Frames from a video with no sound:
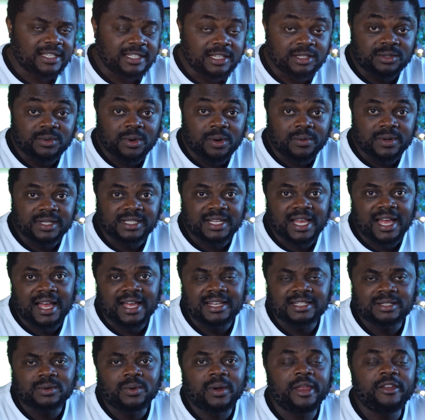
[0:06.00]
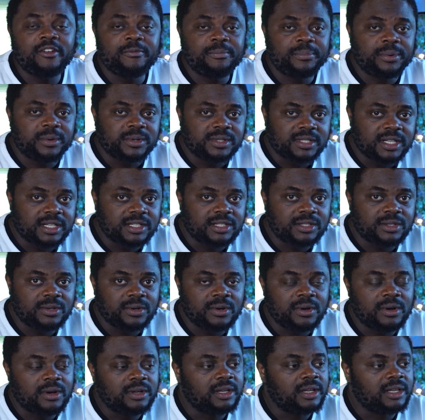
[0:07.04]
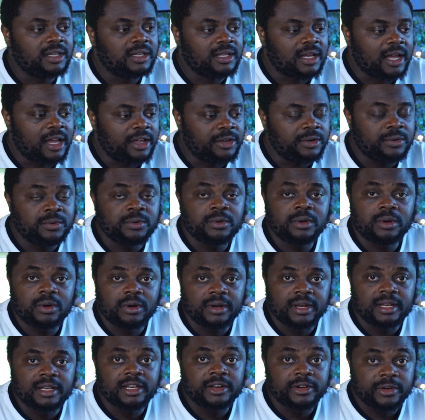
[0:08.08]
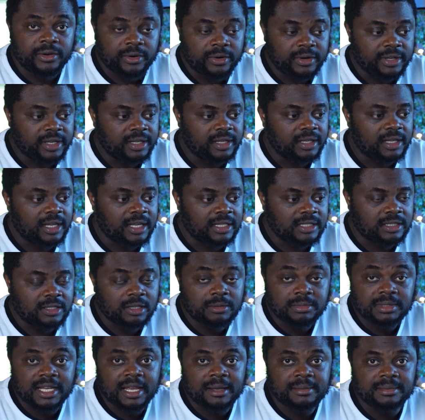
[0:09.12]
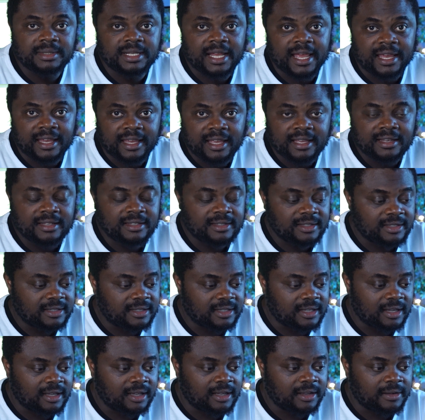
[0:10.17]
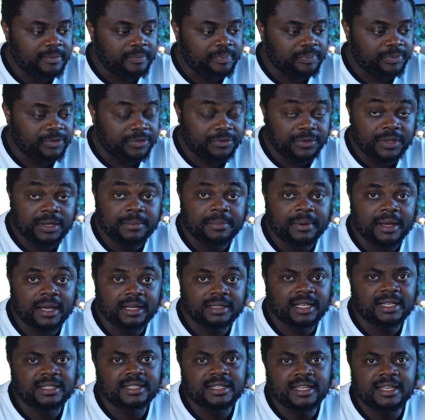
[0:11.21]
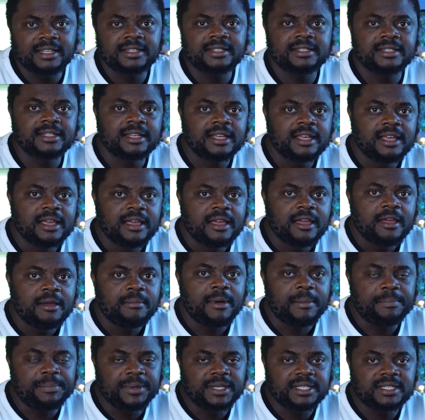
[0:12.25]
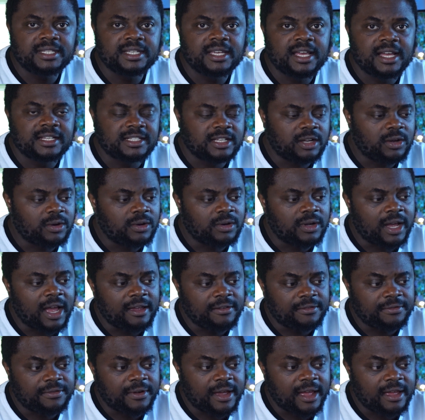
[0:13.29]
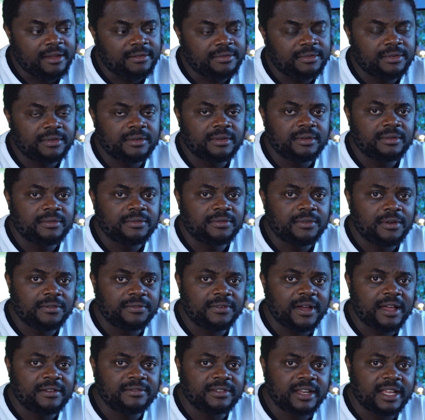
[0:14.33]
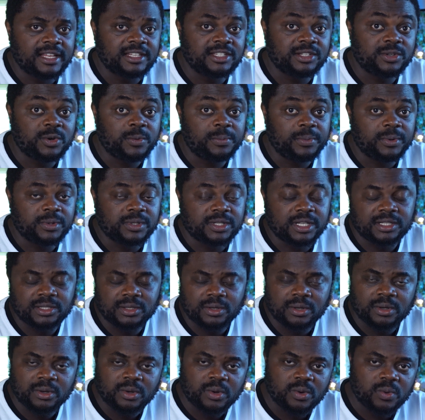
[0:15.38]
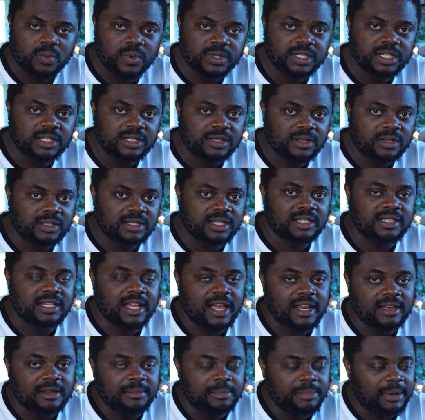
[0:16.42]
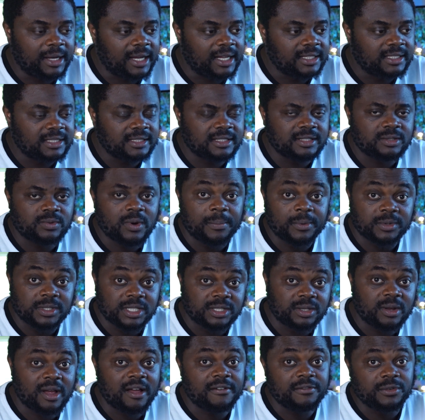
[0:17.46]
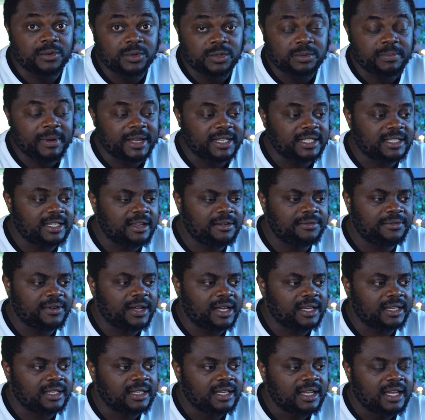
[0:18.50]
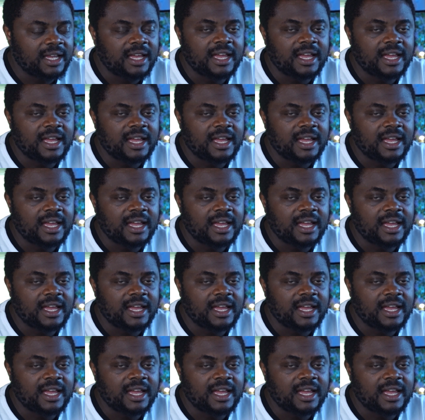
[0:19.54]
I tend to always ask, what kind of processor are you currently running? And sometimes I get this um, feedback that, yes, my PC has a Core i5 4590 processor, which is not entirely bad. This is one processor I've used myself, and